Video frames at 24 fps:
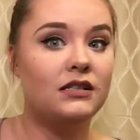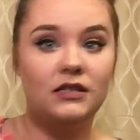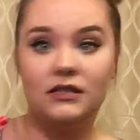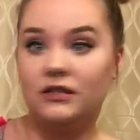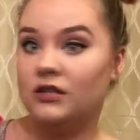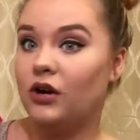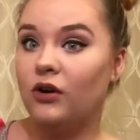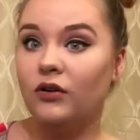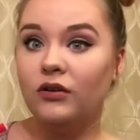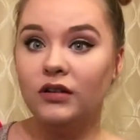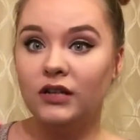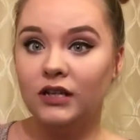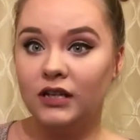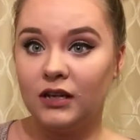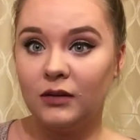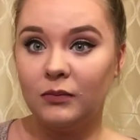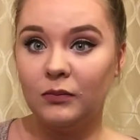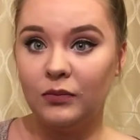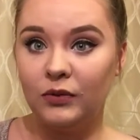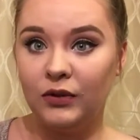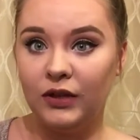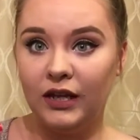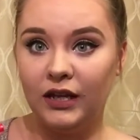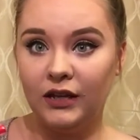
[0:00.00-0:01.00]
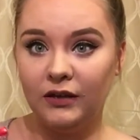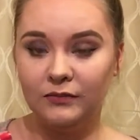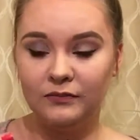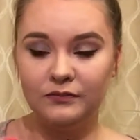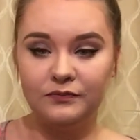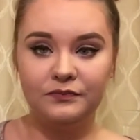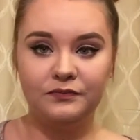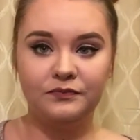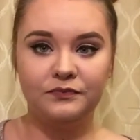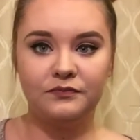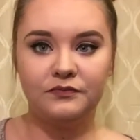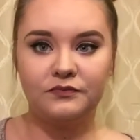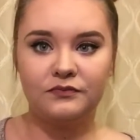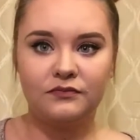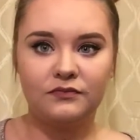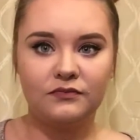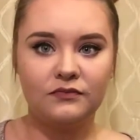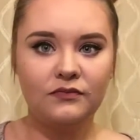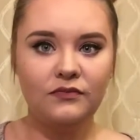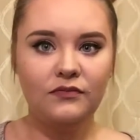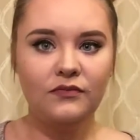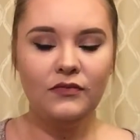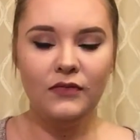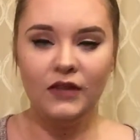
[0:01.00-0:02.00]
totally complete.
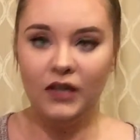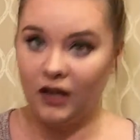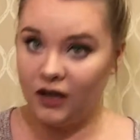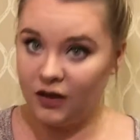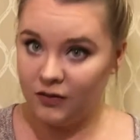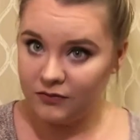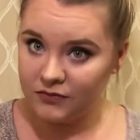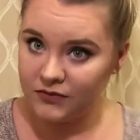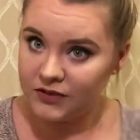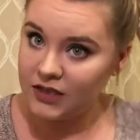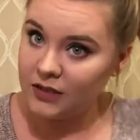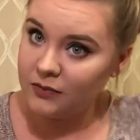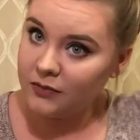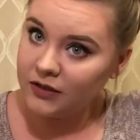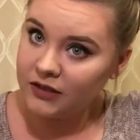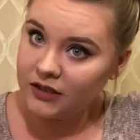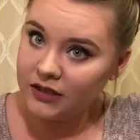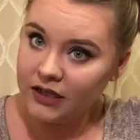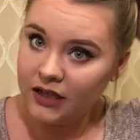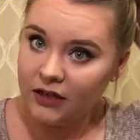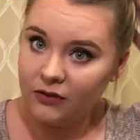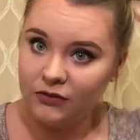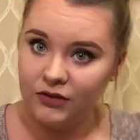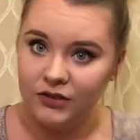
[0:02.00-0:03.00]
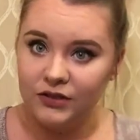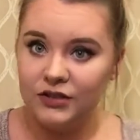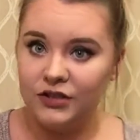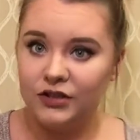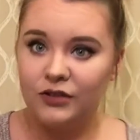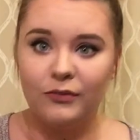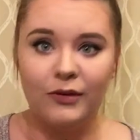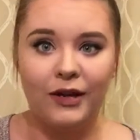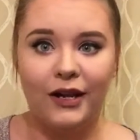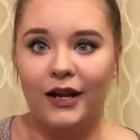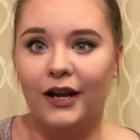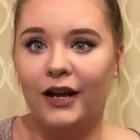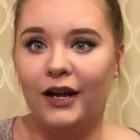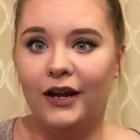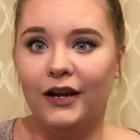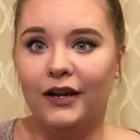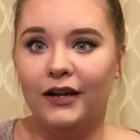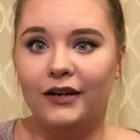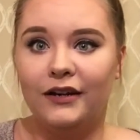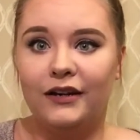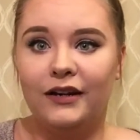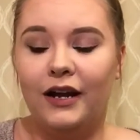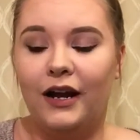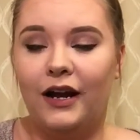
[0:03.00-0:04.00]
Typically I would do my
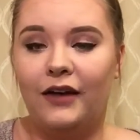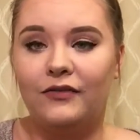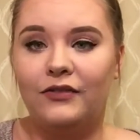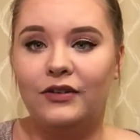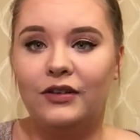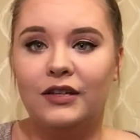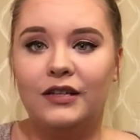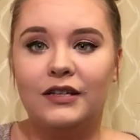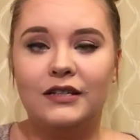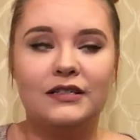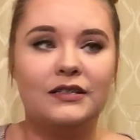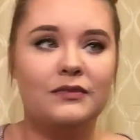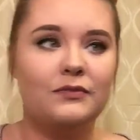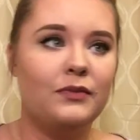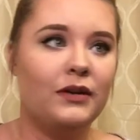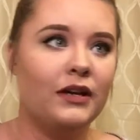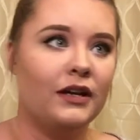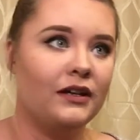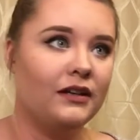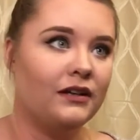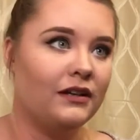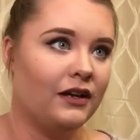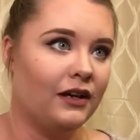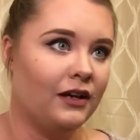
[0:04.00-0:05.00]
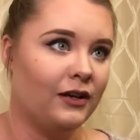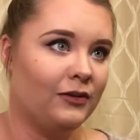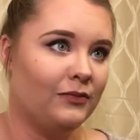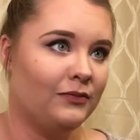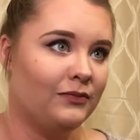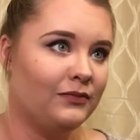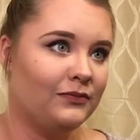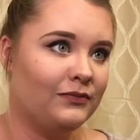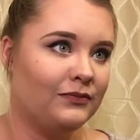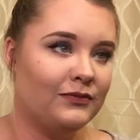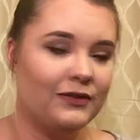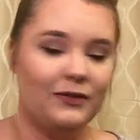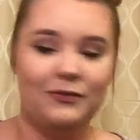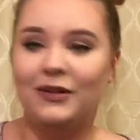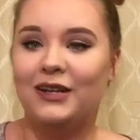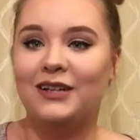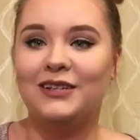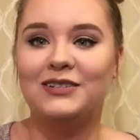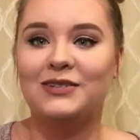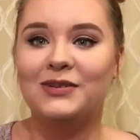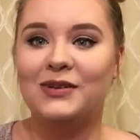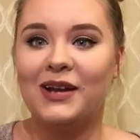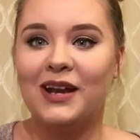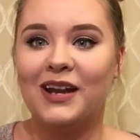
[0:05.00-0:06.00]
hair after this, but I'm
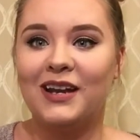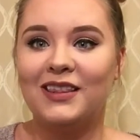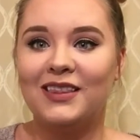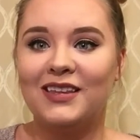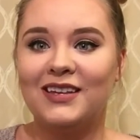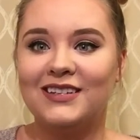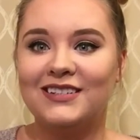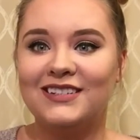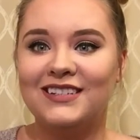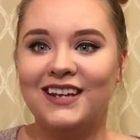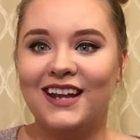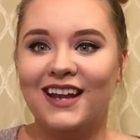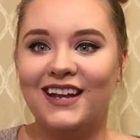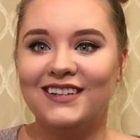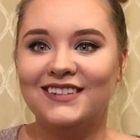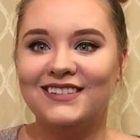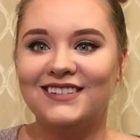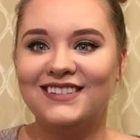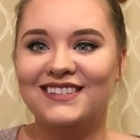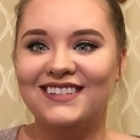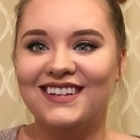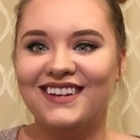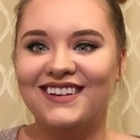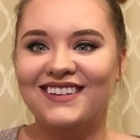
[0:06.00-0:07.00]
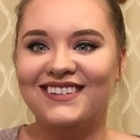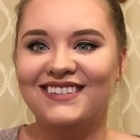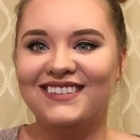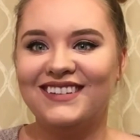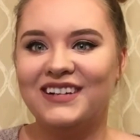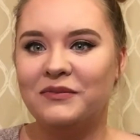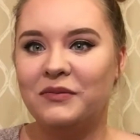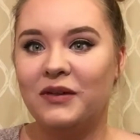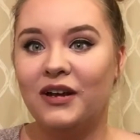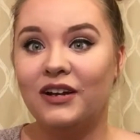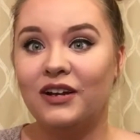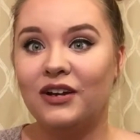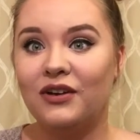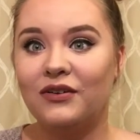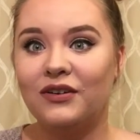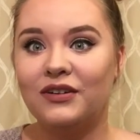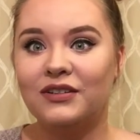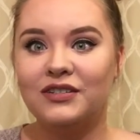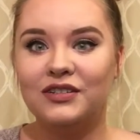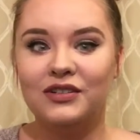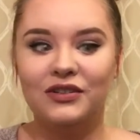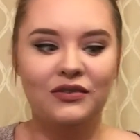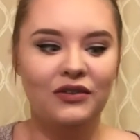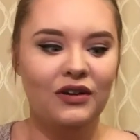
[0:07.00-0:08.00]
not doing anything tonight, so I'm not
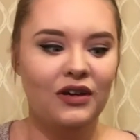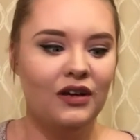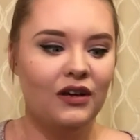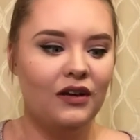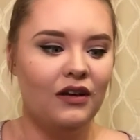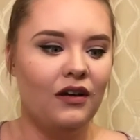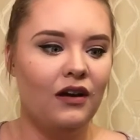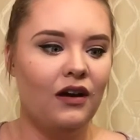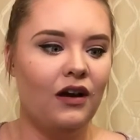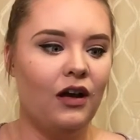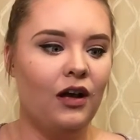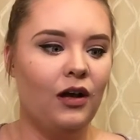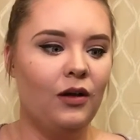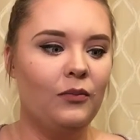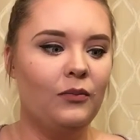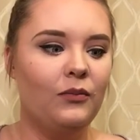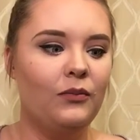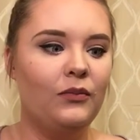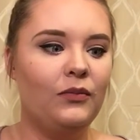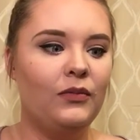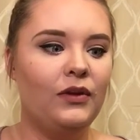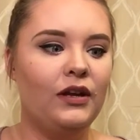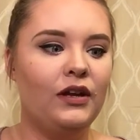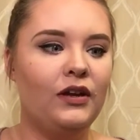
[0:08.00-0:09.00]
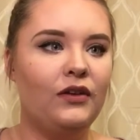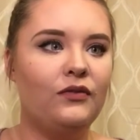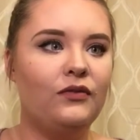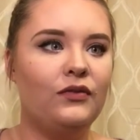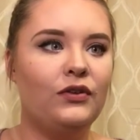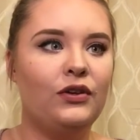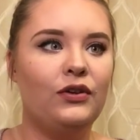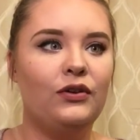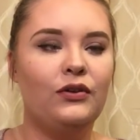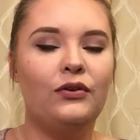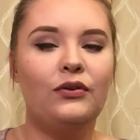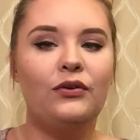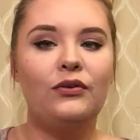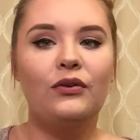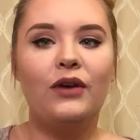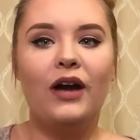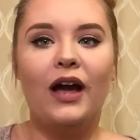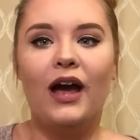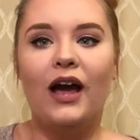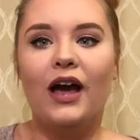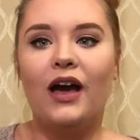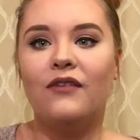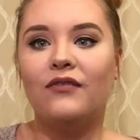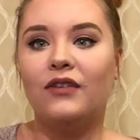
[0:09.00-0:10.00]
going to. If you
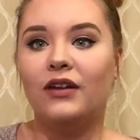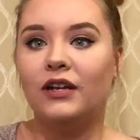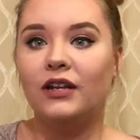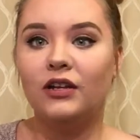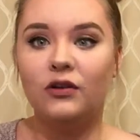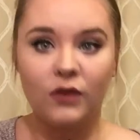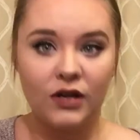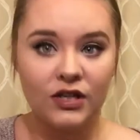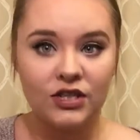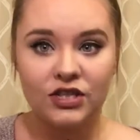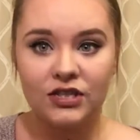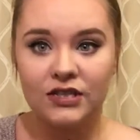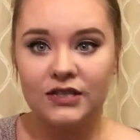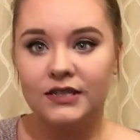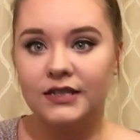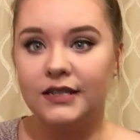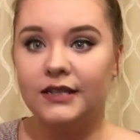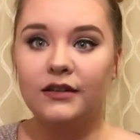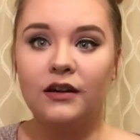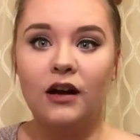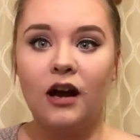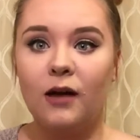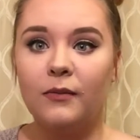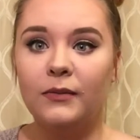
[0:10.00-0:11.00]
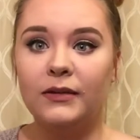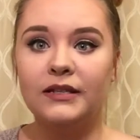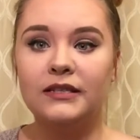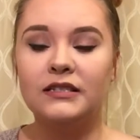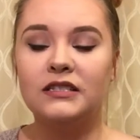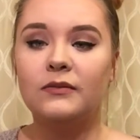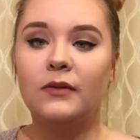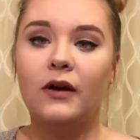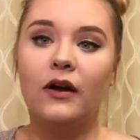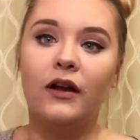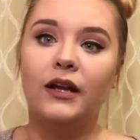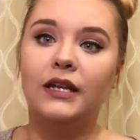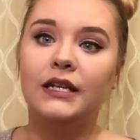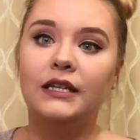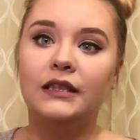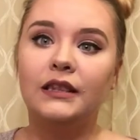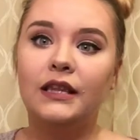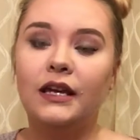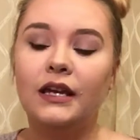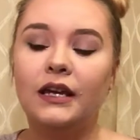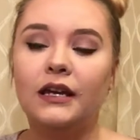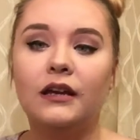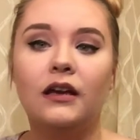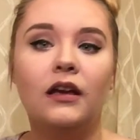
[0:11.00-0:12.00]
have any questions, any comments about
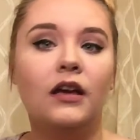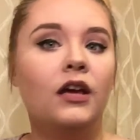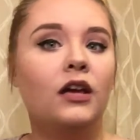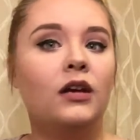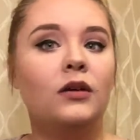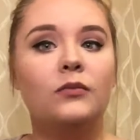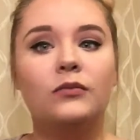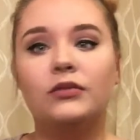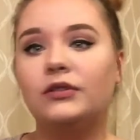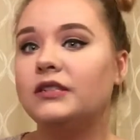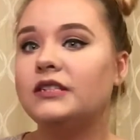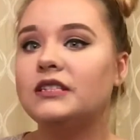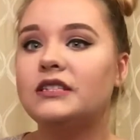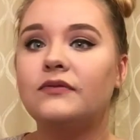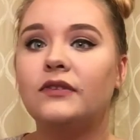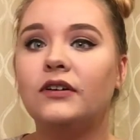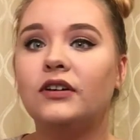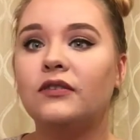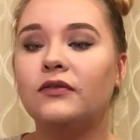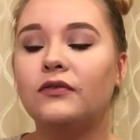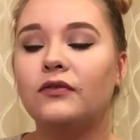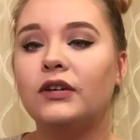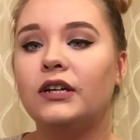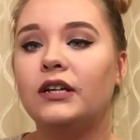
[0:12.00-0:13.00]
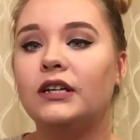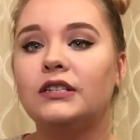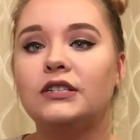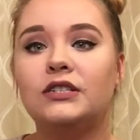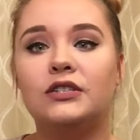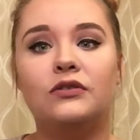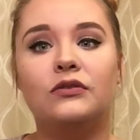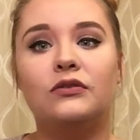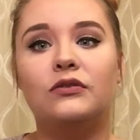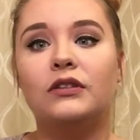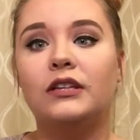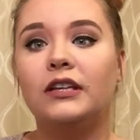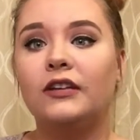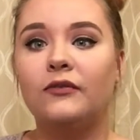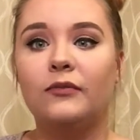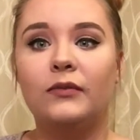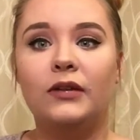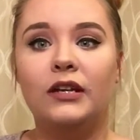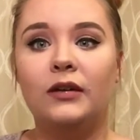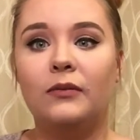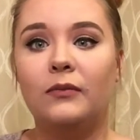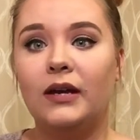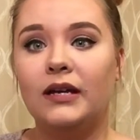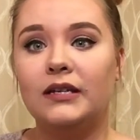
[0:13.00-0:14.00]
anything, please feel free to leave
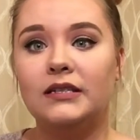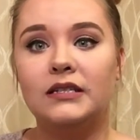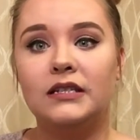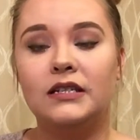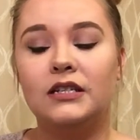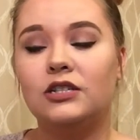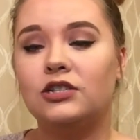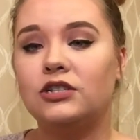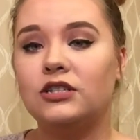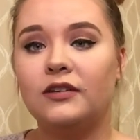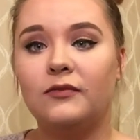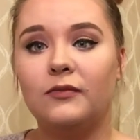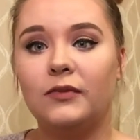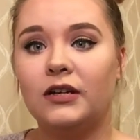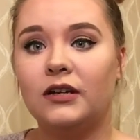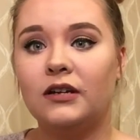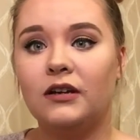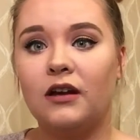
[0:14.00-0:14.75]
me a message, leave me a